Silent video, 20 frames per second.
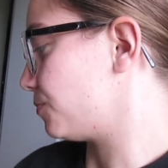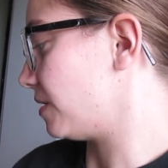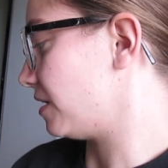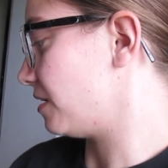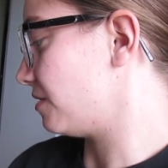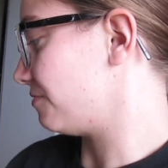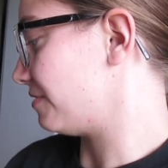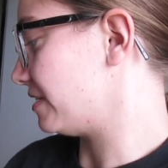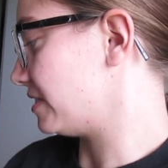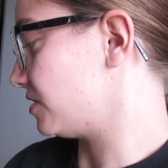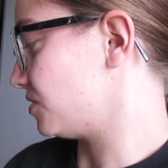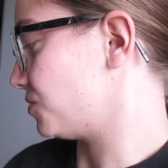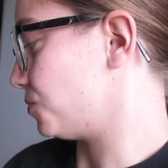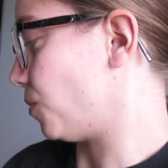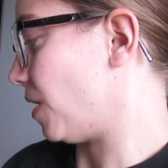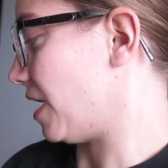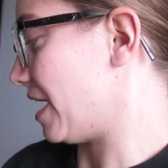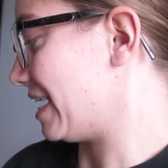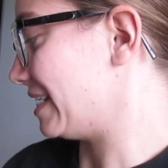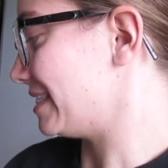one of the reasons
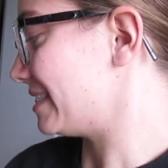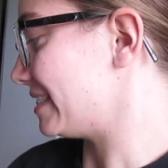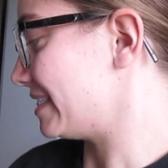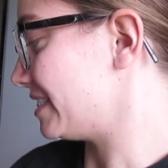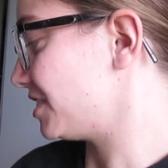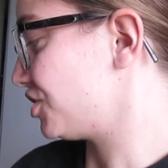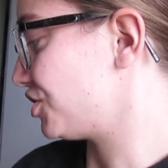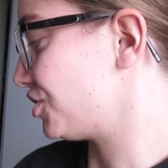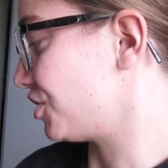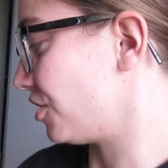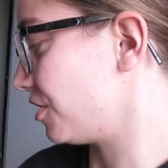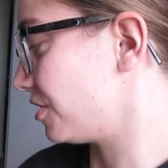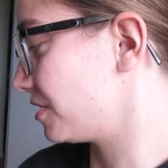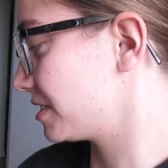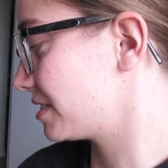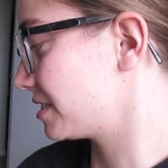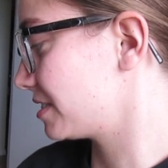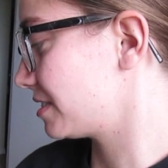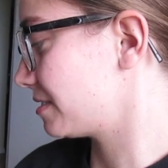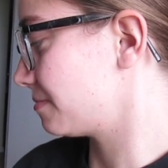why I did
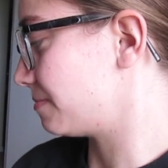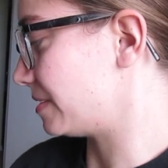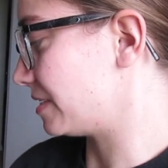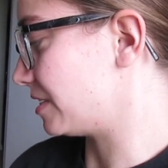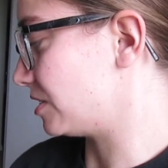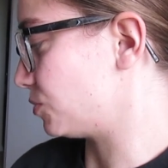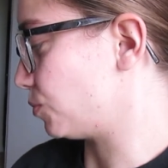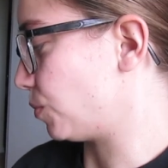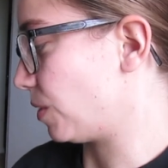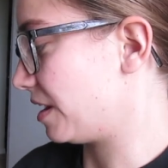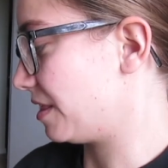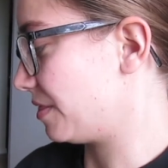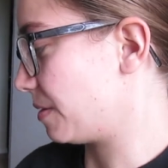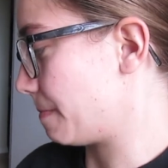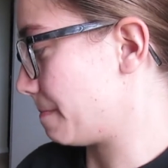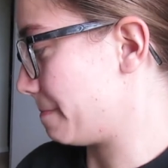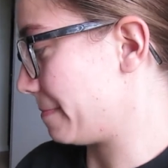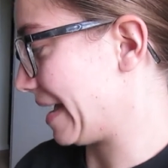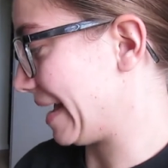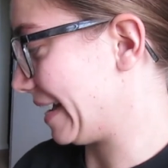sharks, because one of the
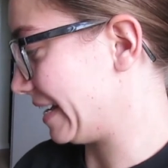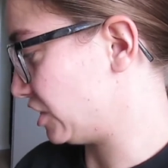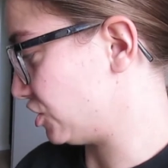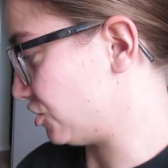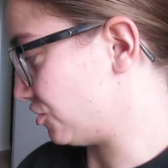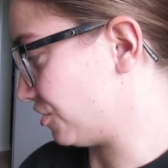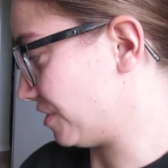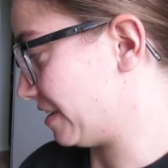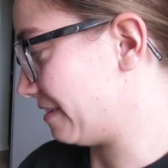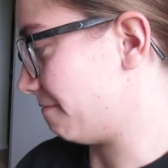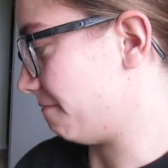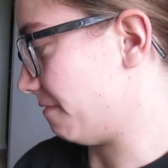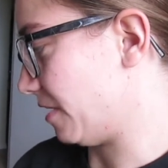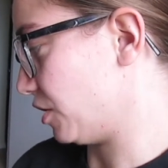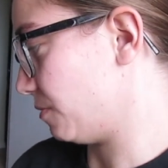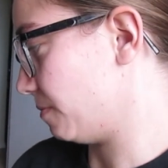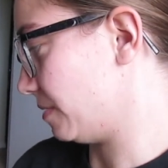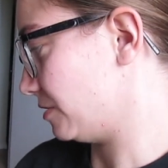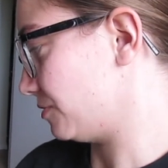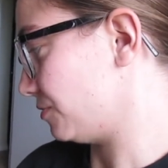major
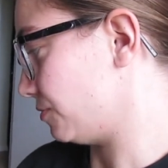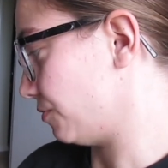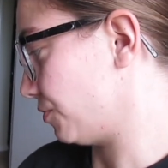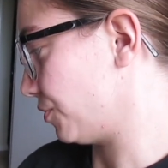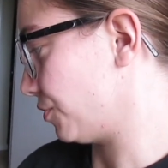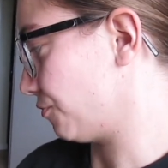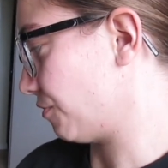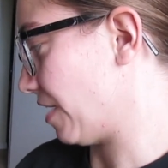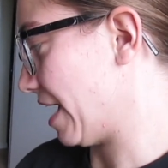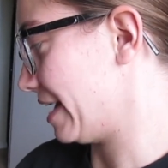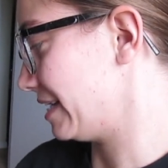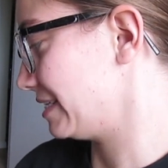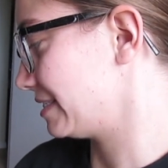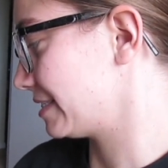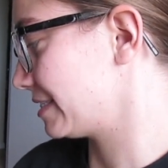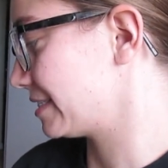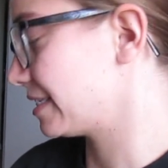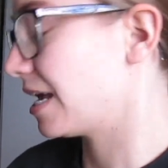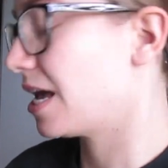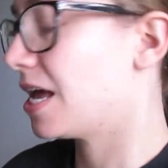environmental
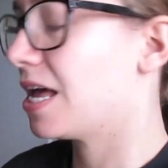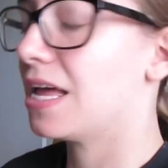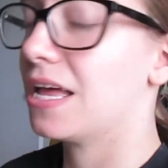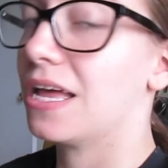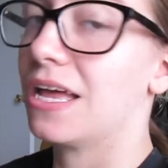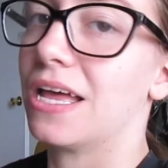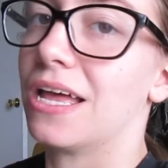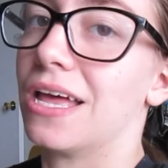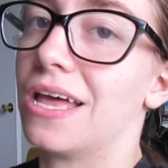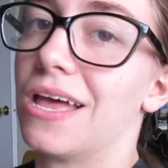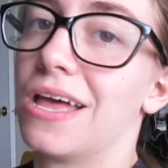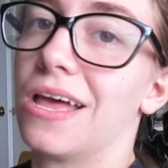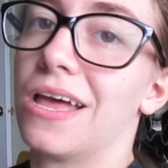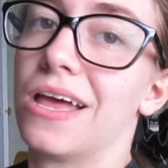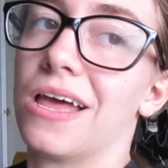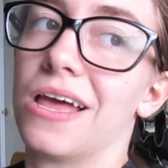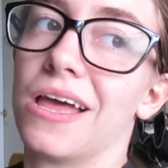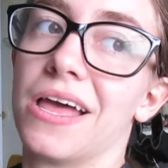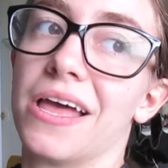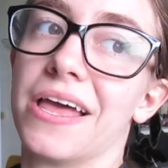threats
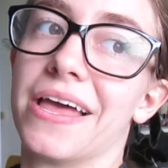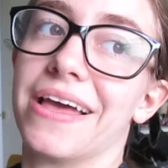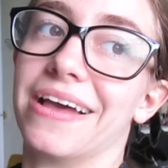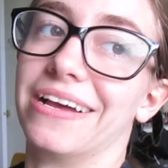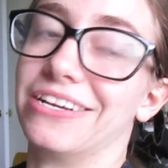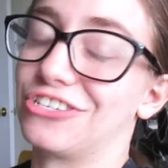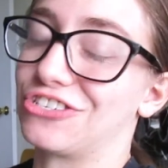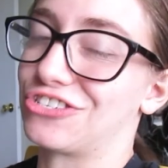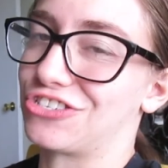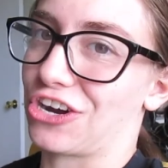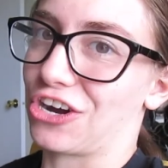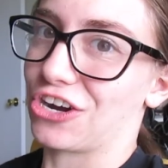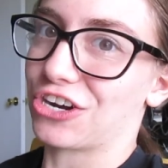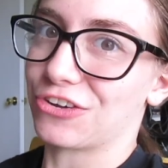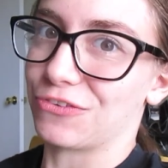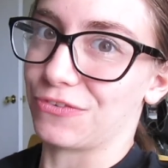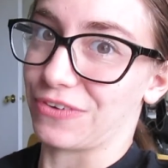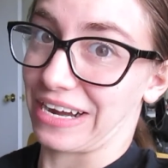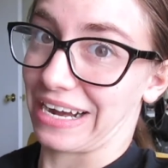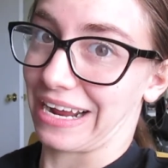is shark
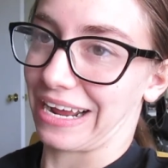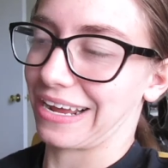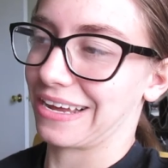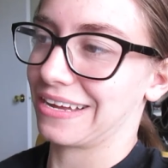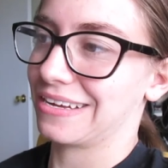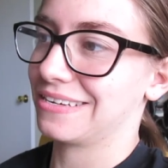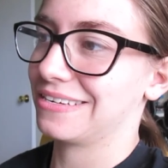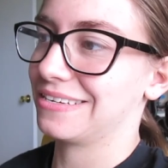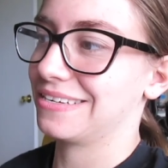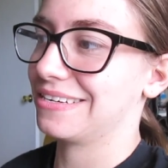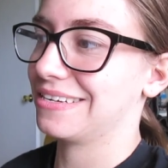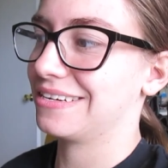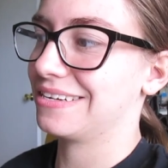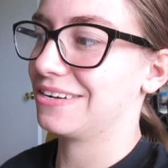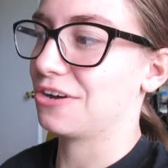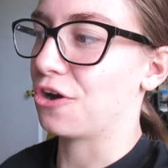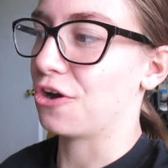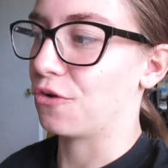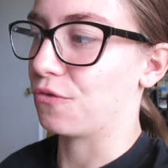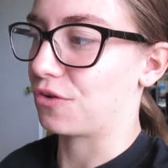finning
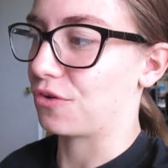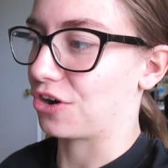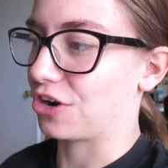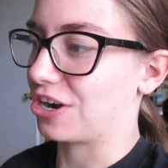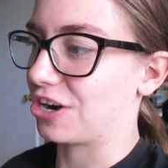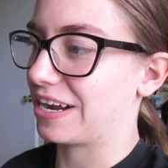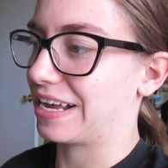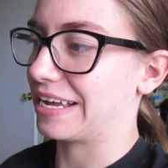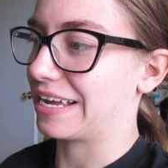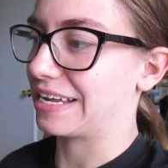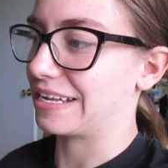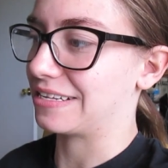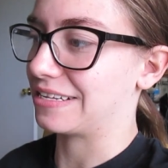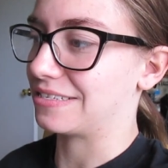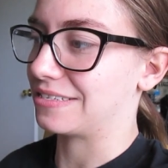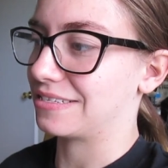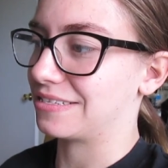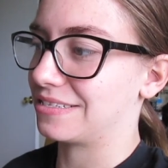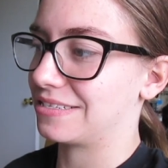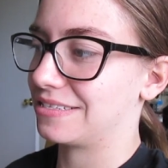over
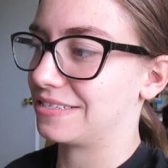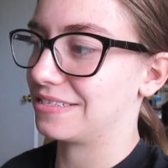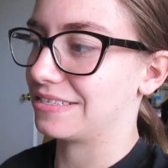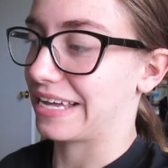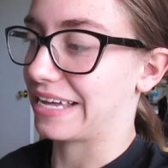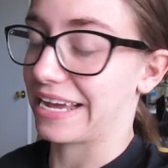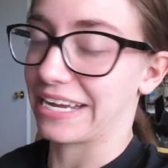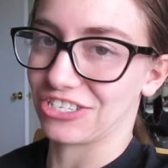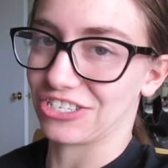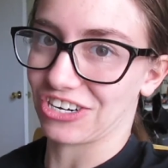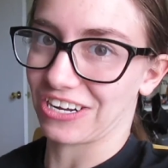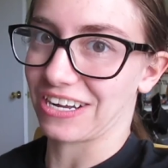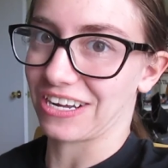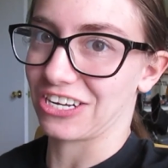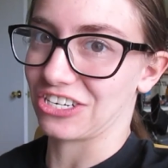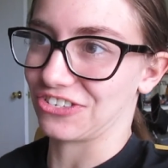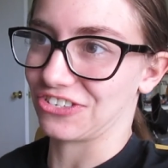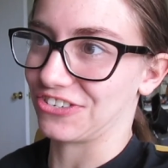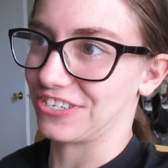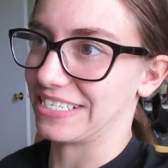in the Asian
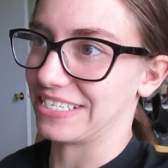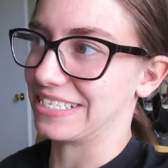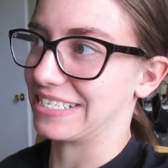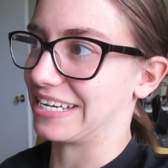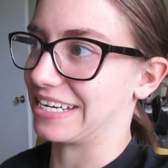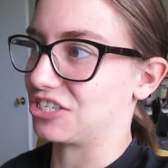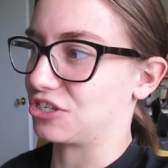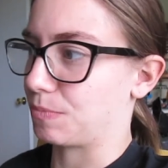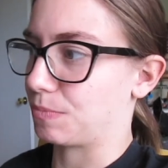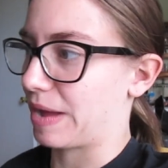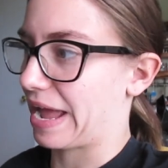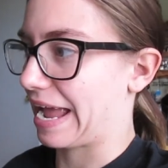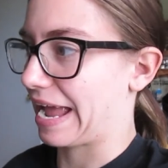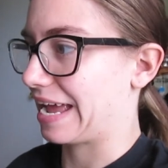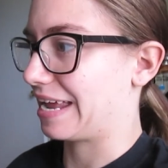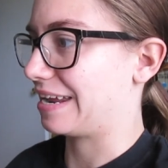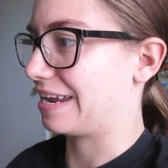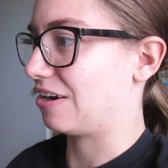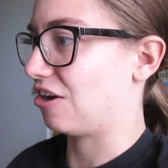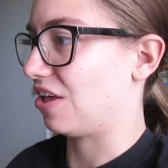countries like
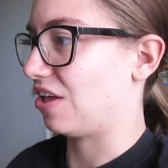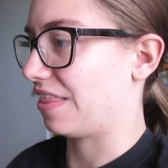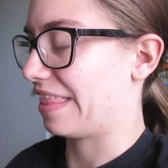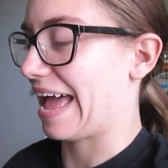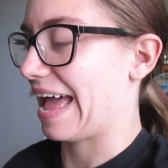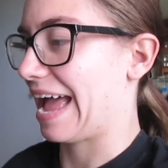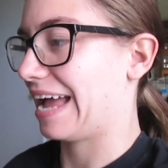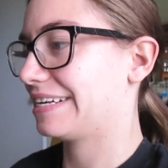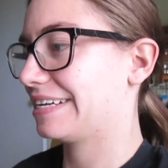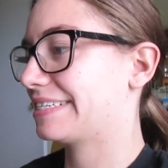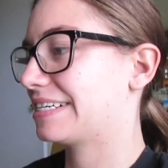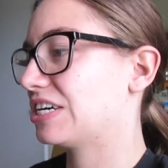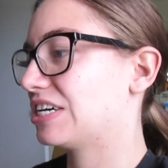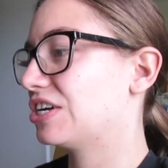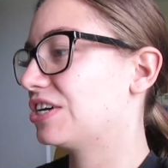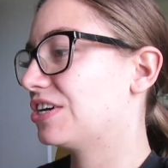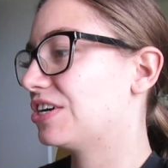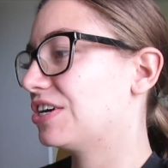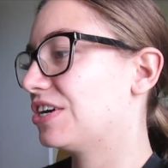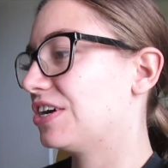Japan and all that.
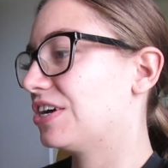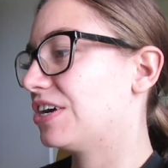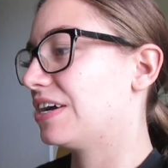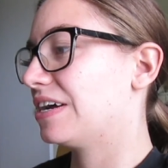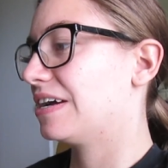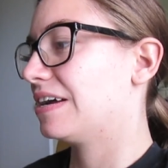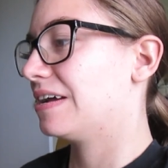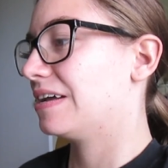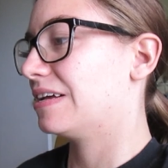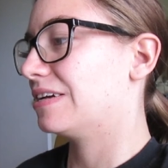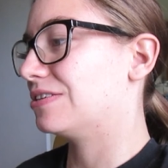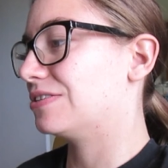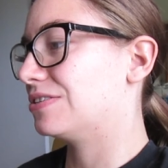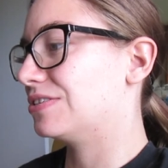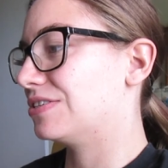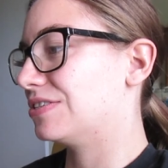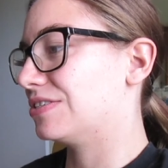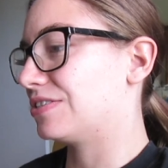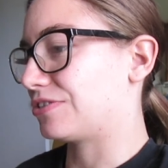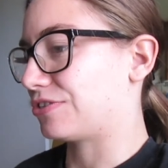
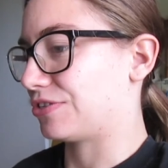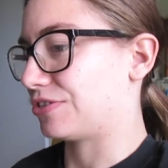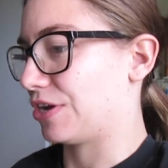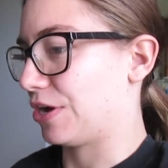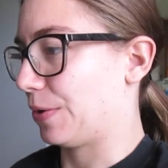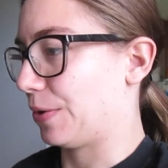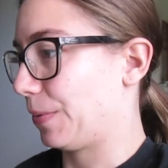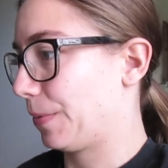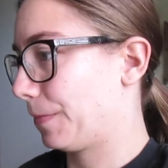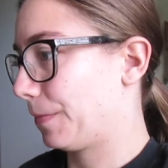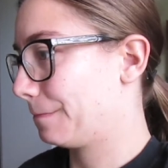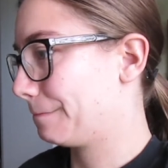So